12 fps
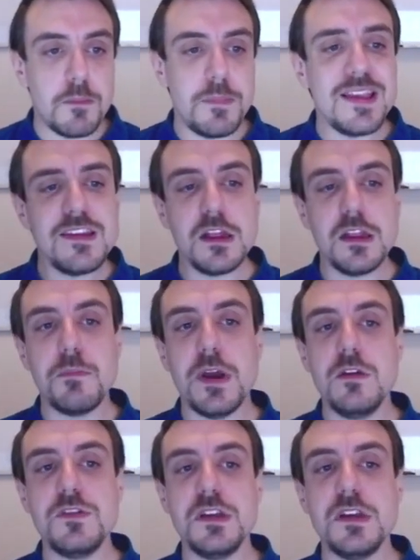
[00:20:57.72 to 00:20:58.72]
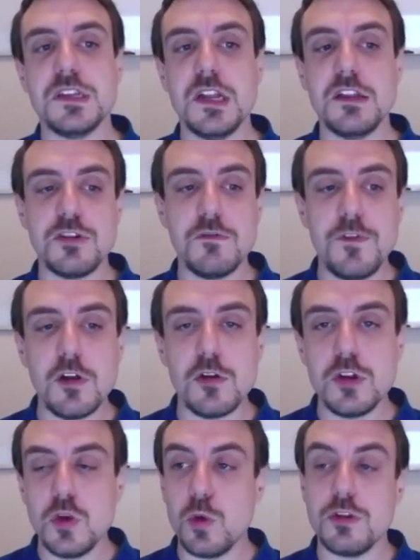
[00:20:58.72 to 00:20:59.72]
Basically, by using a central
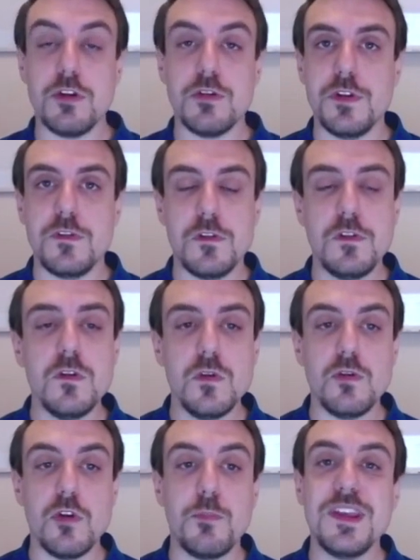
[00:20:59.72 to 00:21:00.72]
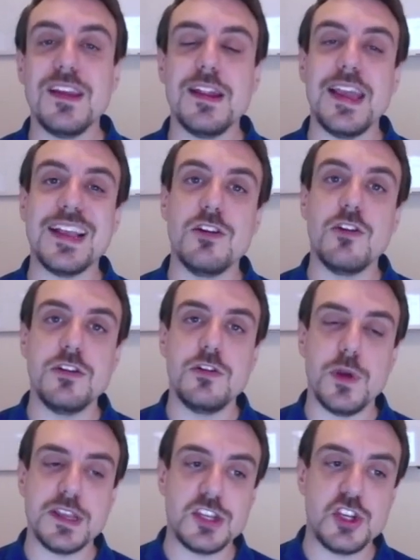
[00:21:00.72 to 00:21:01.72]
vault, what you're going to do, you're basically going
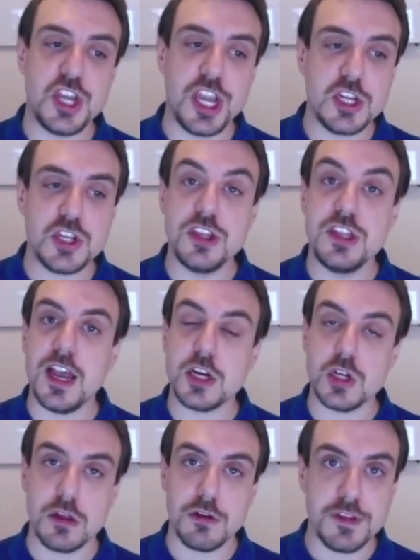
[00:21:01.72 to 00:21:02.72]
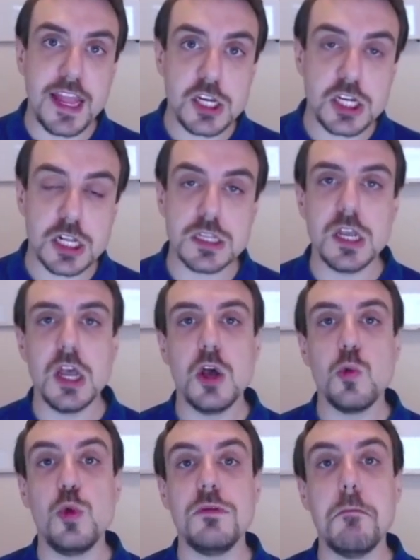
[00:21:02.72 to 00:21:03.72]
to exchange the actual credentials
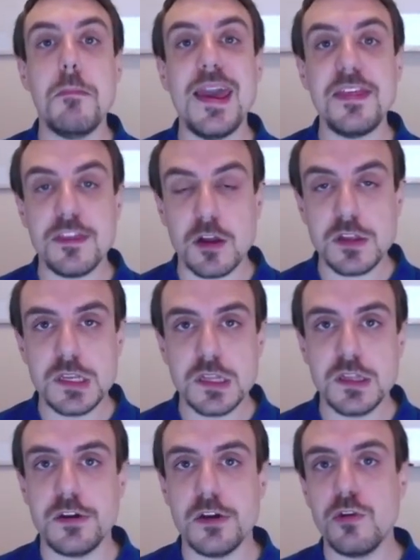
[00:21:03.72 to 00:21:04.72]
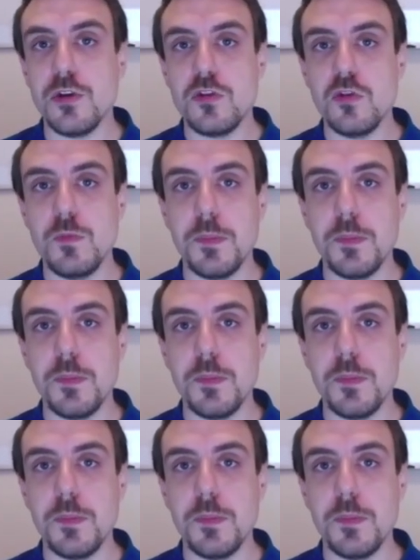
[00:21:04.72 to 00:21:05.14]
with methods that are going to